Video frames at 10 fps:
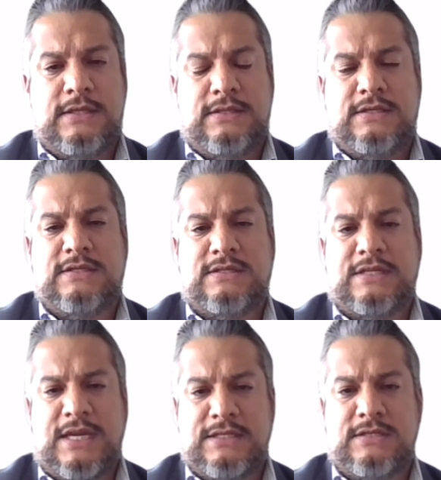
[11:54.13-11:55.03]
this is a
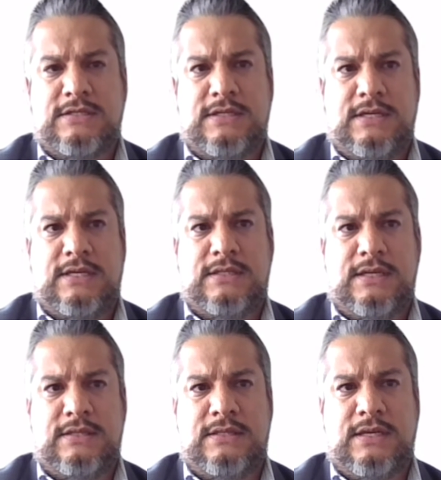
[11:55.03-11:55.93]
tendency, and
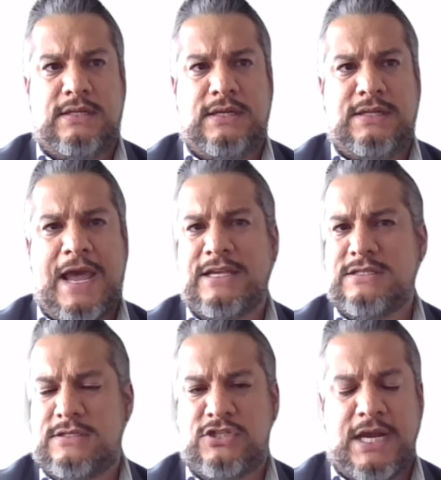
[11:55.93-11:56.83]
it
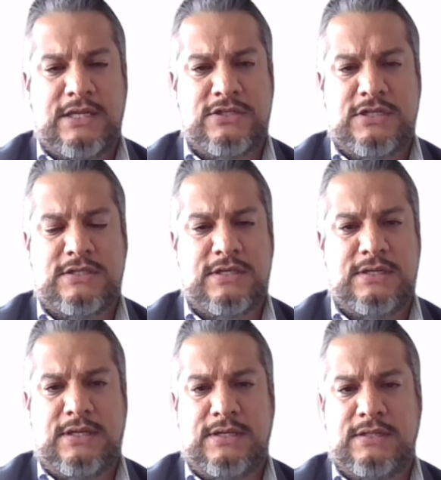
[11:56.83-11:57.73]
has its challenges,
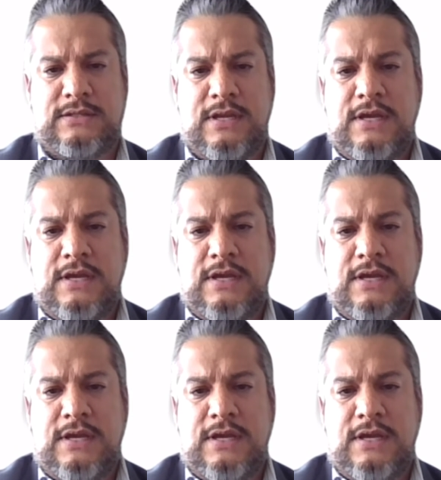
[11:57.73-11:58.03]
and it